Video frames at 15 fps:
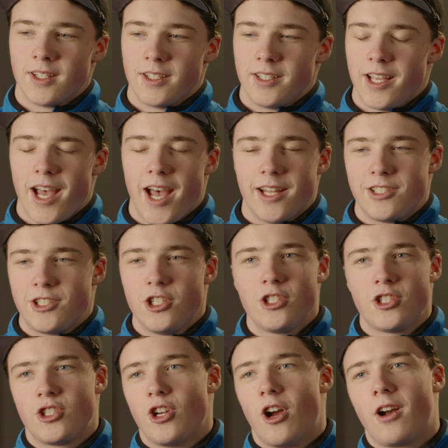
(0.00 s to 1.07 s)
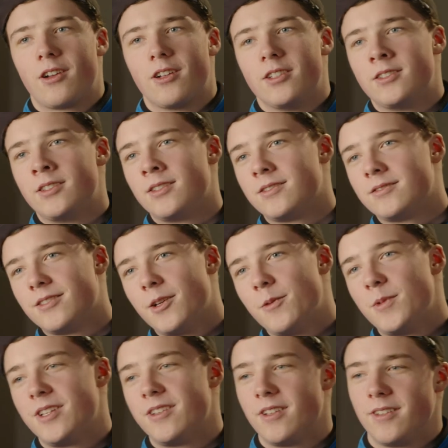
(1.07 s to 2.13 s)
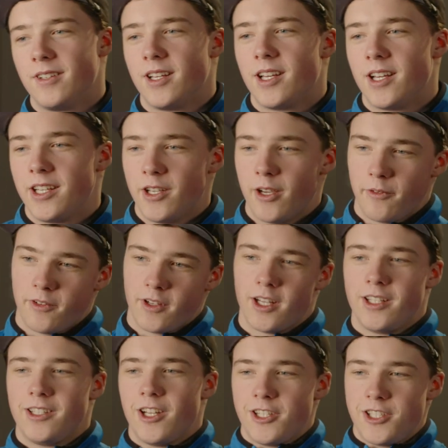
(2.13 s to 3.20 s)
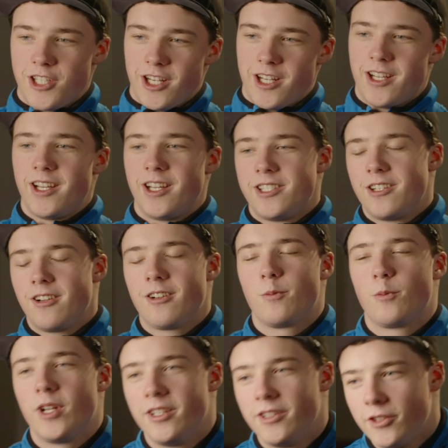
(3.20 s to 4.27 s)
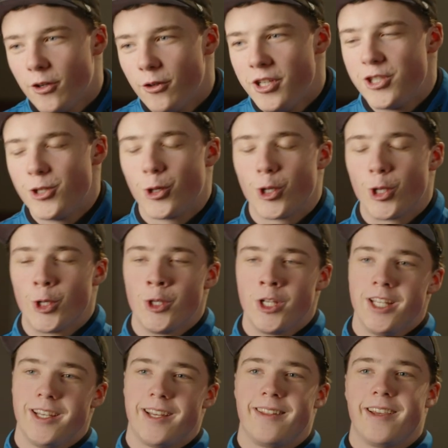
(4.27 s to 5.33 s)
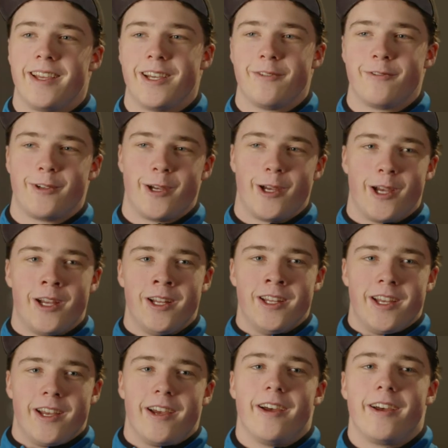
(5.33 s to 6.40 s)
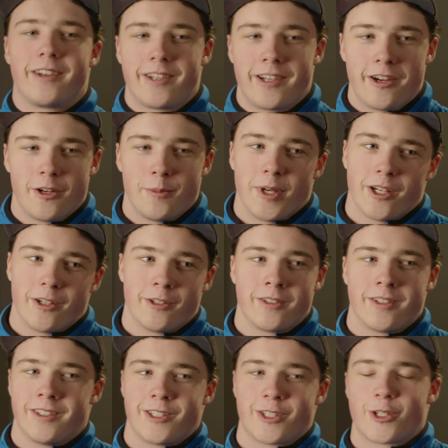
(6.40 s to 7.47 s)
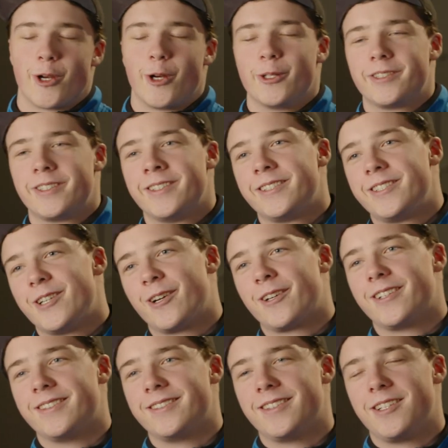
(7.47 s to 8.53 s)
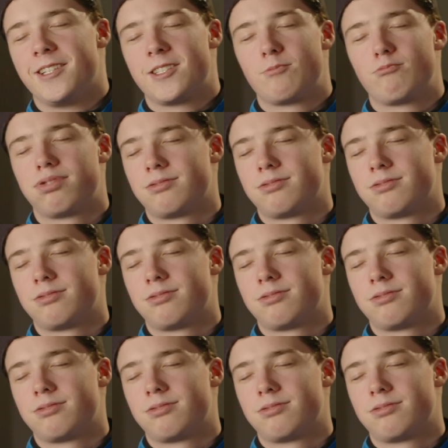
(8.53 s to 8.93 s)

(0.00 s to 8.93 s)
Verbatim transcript: Yeah, it's just chocolate. I mean, uh, you have a Dutch uh, chocolate brand, Tony Chocolonely, and they have uh, uh, caramel and salt chocolate in it.